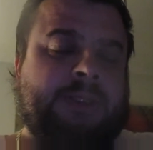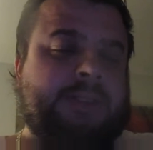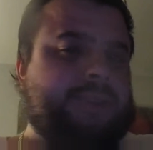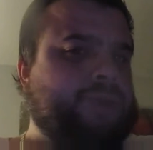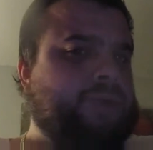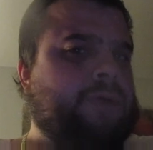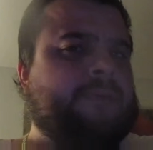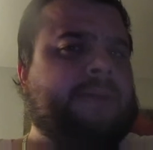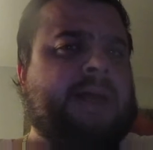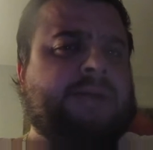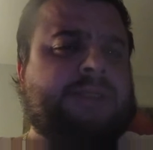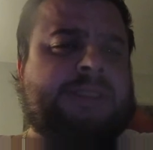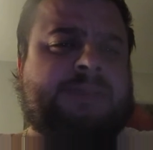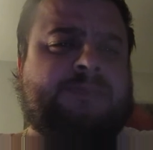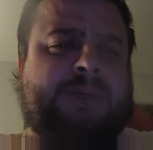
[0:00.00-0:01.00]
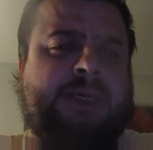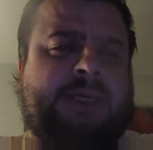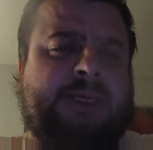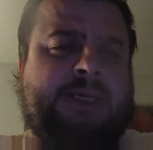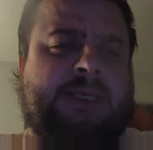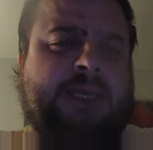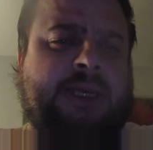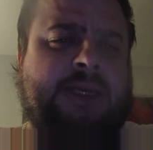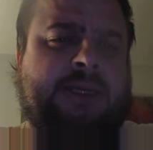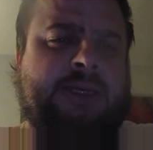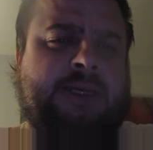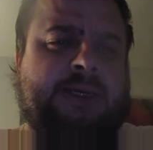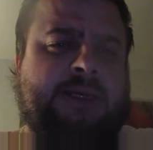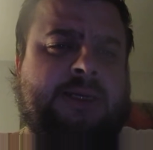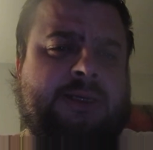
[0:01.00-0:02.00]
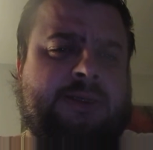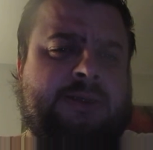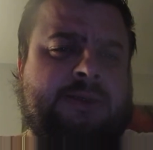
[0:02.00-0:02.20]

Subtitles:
It's all about speed, and